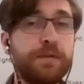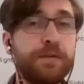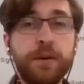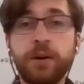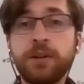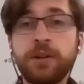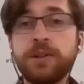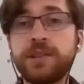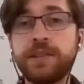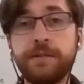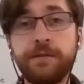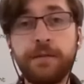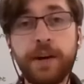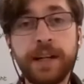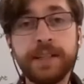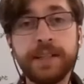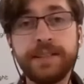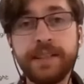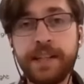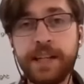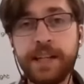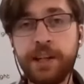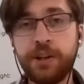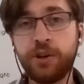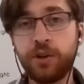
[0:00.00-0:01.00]
first
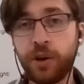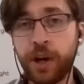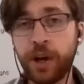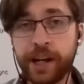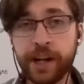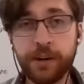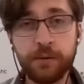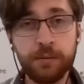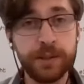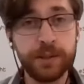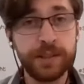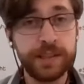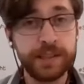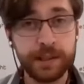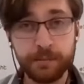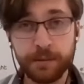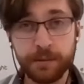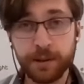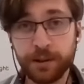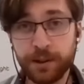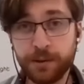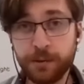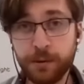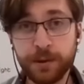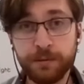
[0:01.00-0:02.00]
device that he created was
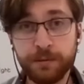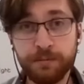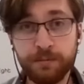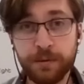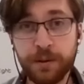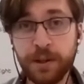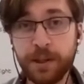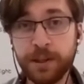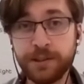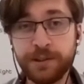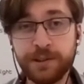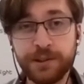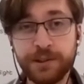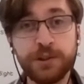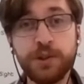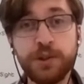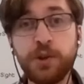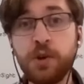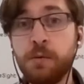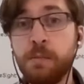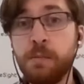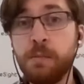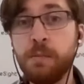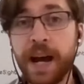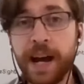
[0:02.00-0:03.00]
similar to a
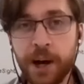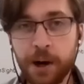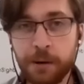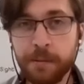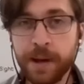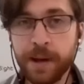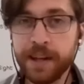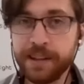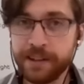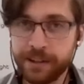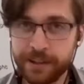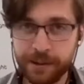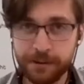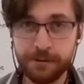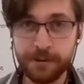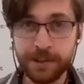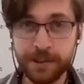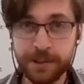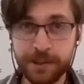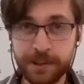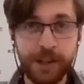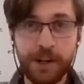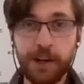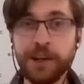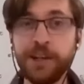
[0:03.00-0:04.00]
scuba helmet. It
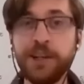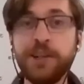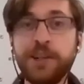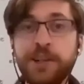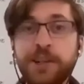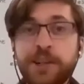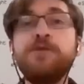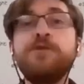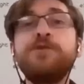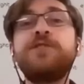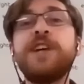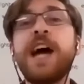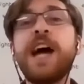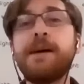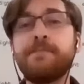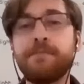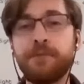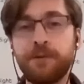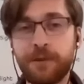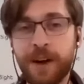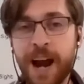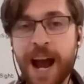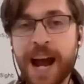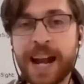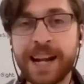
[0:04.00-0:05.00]
was a huge
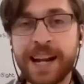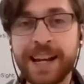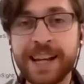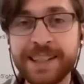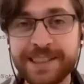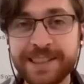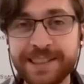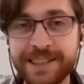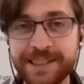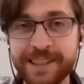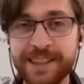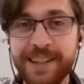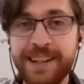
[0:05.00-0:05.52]
apparatus.